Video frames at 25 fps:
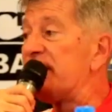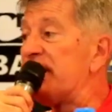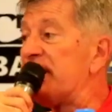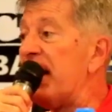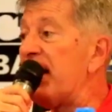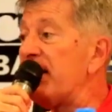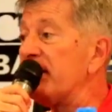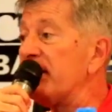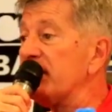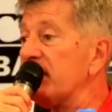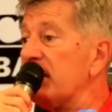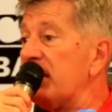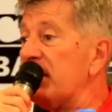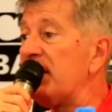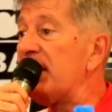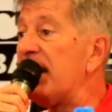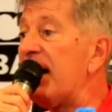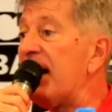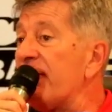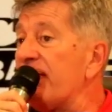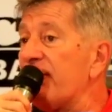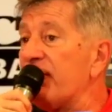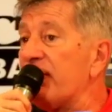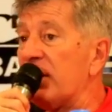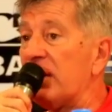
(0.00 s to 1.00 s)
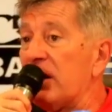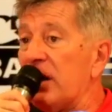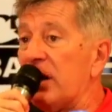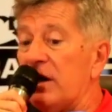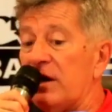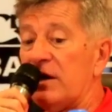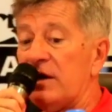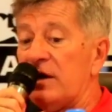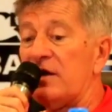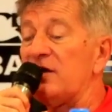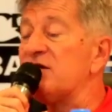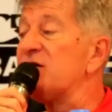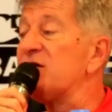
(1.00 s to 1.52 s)
10 in Africa
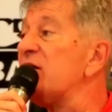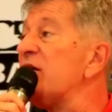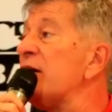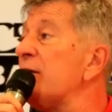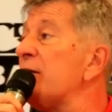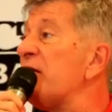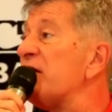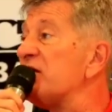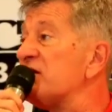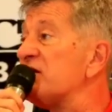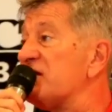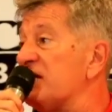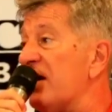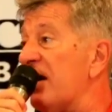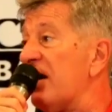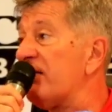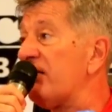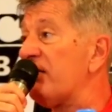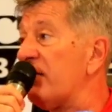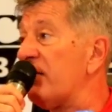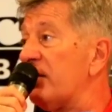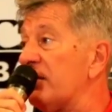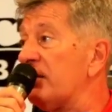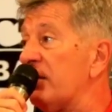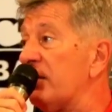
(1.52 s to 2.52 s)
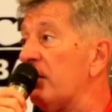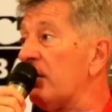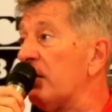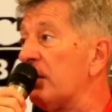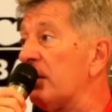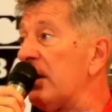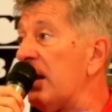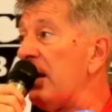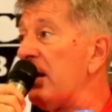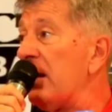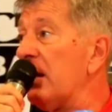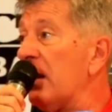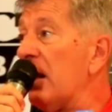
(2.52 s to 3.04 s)
is number 7,
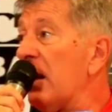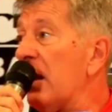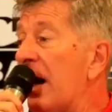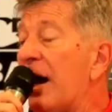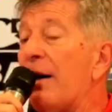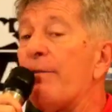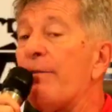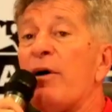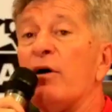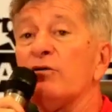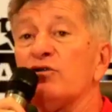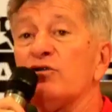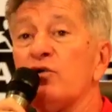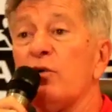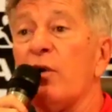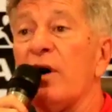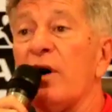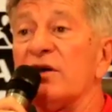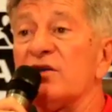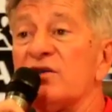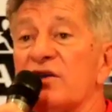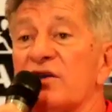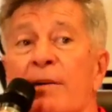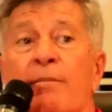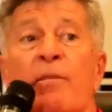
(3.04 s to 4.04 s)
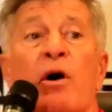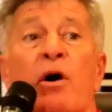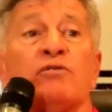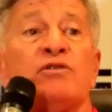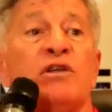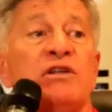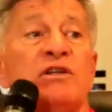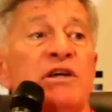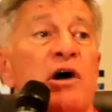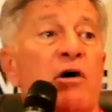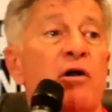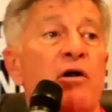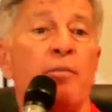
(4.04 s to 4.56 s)
okay? About what?
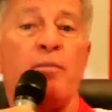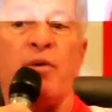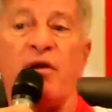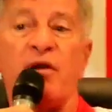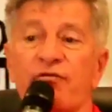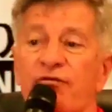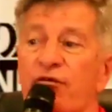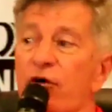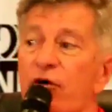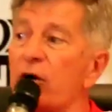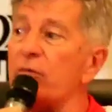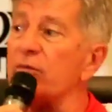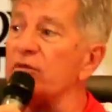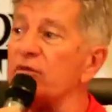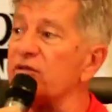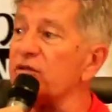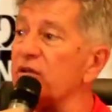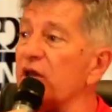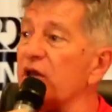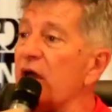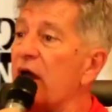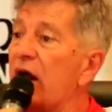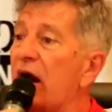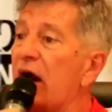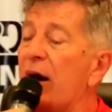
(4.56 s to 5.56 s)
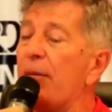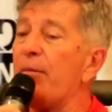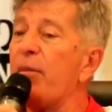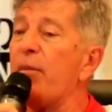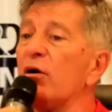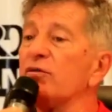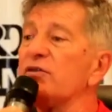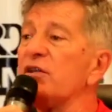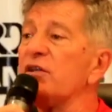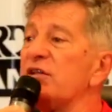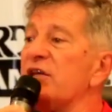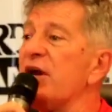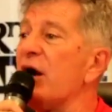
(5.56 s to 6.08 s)
About our performance,
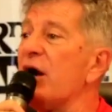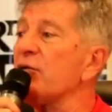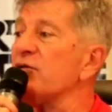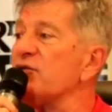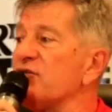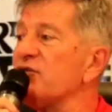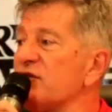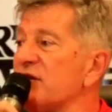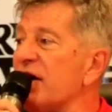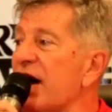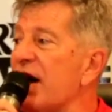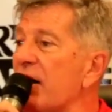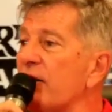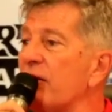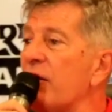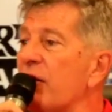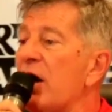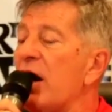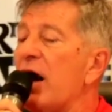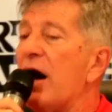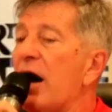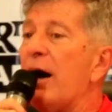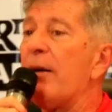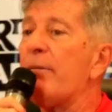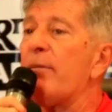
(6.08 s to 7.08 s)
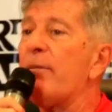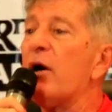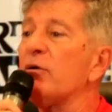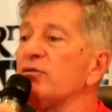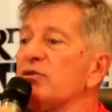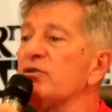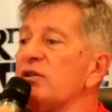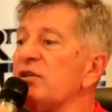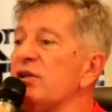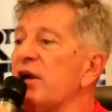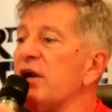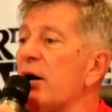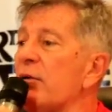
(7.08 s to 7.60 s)
about our style, about
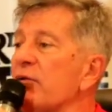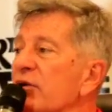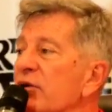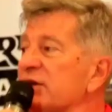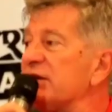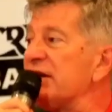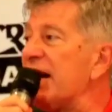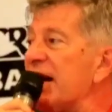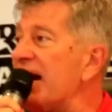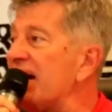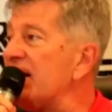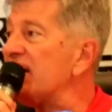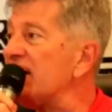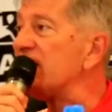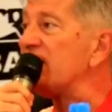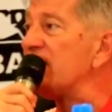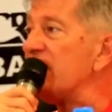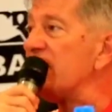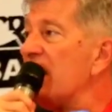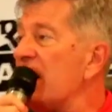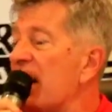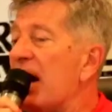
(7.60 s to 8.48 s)
our talent,